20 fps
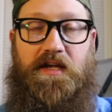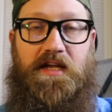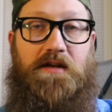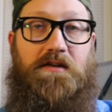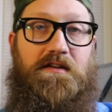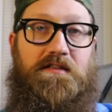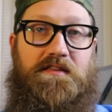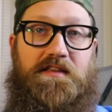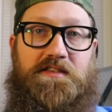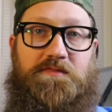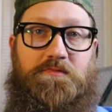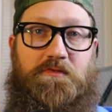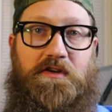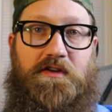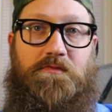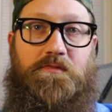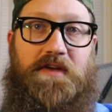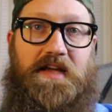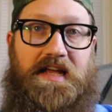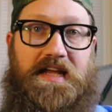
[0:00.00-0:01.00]
You know, at this
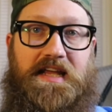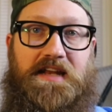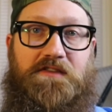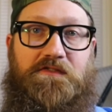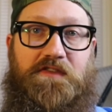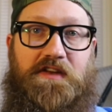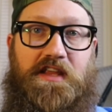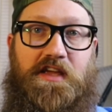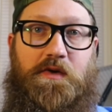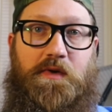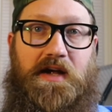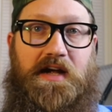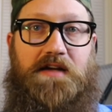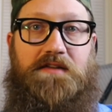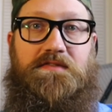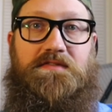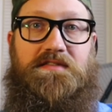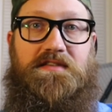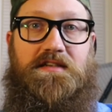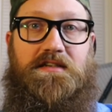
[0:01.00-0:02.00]
point, we got to get a video
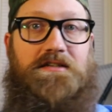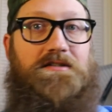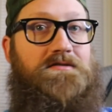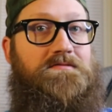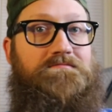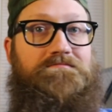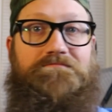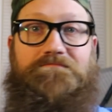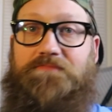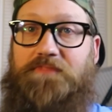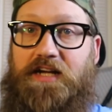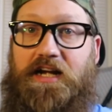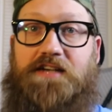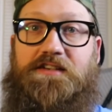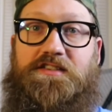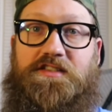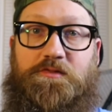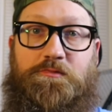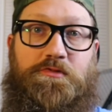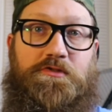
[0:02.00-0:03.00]
out, so I
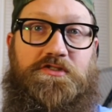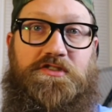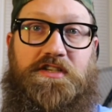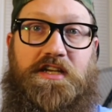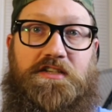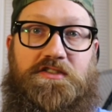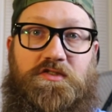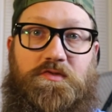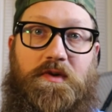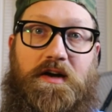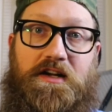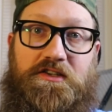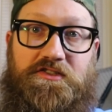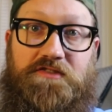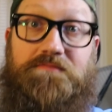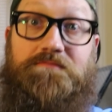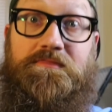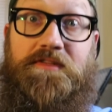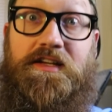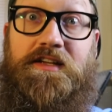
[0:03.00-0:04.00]
just appreciate you
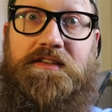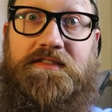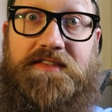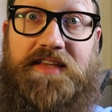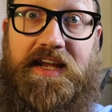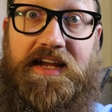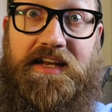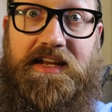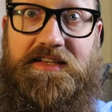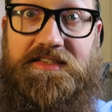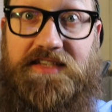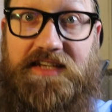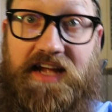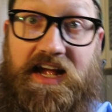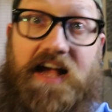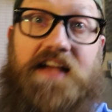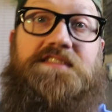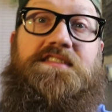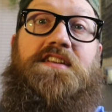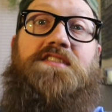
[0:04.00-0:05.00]
watching. Take it easy,
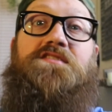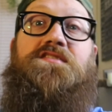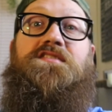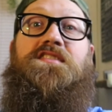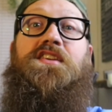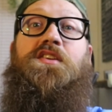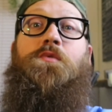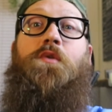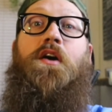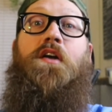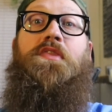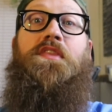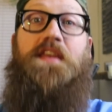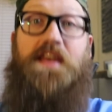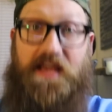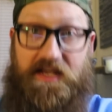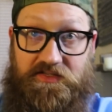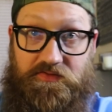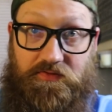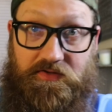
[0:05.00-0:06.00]
guys, and I'll see you on the
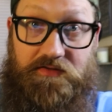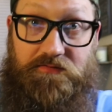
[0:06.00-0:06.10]
next